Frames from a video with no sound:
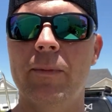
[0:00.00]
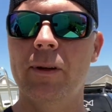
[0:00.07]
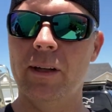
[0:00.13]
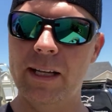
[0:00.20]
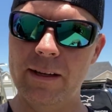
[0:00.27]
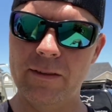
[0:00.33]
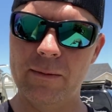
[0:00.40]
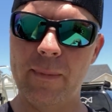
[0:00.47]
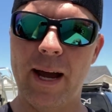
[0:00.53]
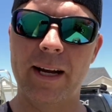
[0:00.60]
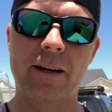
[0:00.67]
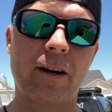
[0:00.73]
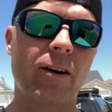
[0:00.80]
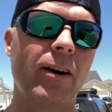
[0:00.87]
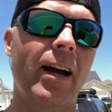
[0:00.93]
leaving my
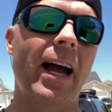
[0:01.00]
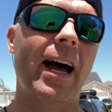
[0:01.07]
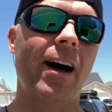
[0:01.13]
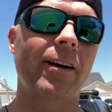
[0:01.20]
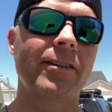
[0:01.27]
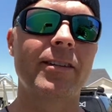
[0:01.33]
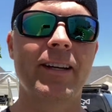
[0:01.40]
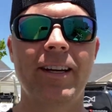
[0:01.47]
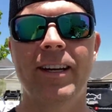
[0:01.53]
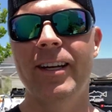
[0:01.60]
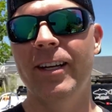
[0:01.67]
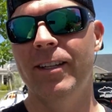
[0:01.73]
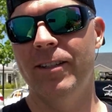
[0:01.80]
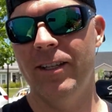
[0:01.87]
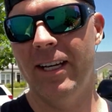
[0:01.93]
current house
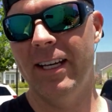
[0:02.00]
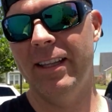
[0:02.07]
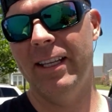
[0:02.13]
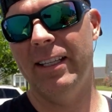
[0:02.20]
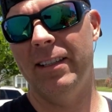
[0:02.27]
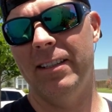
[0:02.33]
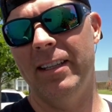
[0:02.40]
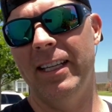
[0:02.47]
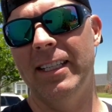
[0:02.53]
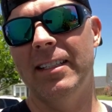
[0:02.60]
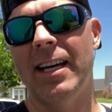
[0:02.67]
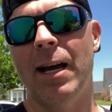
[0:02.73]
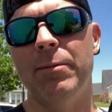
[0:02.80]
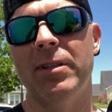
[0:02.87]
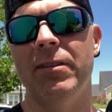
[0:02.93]
to get to these
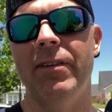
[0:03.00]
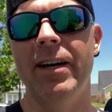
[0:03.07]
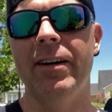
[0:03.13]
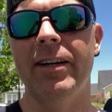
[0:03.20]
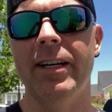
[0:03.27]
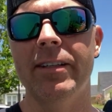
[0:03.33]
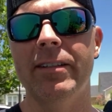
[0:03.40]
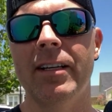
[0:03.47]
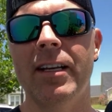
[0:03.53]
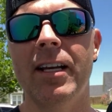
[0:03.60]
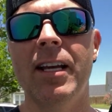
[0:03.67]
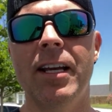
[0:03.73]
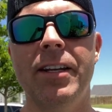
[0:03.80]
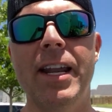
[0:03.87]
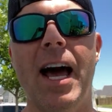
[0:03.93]
types of areas.
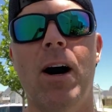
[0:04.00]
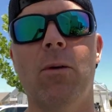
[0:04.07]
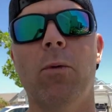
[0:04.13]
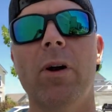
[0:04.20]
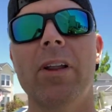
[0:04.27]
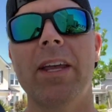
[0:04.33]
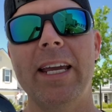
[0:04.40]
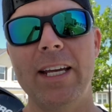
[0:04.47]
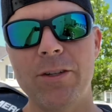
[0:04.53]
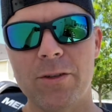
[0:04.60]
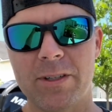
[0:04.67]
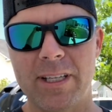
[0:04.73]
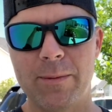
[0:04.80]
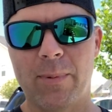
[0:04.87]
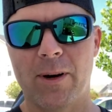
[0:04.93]
Now, one of the
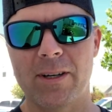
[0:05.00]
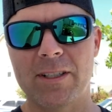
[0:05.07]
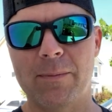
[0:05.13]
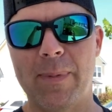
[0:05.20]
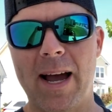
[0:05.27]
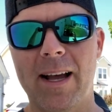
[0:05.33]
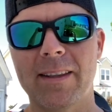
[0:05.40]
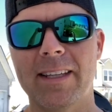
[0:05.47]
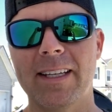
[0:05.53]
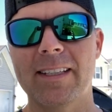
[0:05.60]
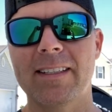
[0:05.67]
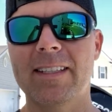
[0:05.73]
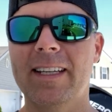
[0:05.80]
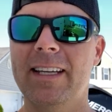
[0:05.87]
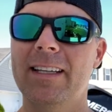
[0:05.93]
interesting parts about
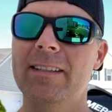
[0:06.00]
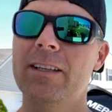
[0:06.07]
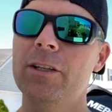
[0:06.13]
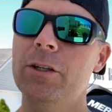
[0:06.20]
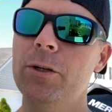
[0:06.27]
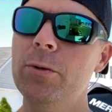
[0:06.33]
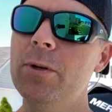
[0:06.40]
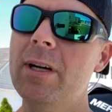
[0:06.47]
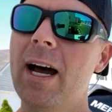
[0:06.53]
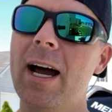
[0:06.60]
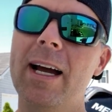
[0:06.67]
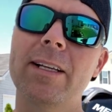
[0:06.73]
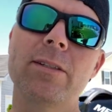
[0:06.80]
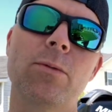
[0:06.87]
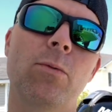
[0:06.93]
this is you
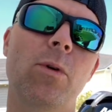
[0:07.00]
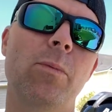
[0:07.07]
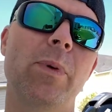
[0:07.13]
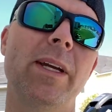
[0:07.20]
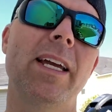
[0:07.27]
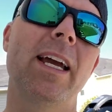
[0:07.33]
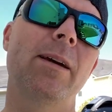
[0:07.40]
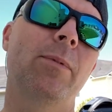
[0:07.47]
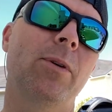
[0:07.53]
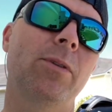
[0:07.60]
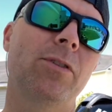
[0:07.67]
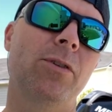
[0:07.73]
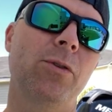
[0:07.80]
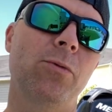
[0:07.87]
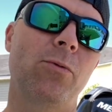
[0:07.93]
guys will be able
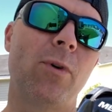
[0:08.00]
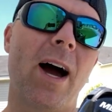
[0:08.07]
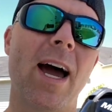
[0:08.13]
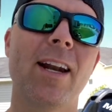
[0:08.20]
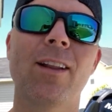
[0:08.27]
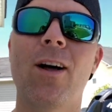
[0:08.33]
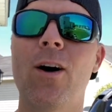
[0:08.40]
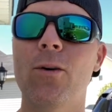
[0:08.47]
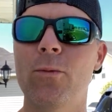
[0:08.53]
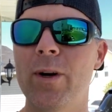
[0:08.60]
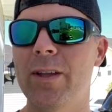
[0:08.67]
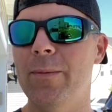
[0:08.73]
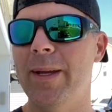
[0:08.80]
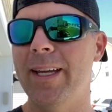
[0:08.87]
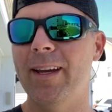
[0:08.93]
to ride along
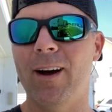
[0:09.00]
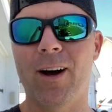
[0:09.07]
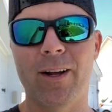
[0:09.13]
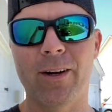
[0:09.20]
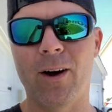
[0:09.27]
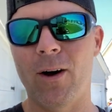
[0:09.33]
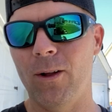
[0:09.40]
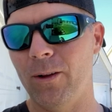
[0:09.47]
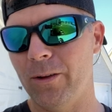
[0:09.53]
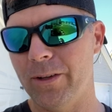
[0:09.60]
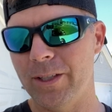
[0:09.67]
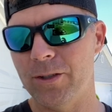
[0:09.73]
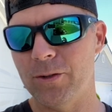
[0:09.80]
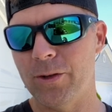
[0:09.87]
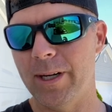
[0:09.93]
with me on all of
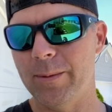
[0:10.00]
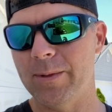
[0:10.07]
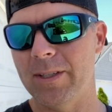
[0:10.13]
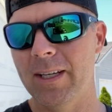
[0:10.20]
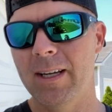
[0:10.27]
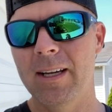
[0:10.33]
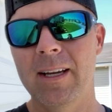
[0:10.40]
these trips.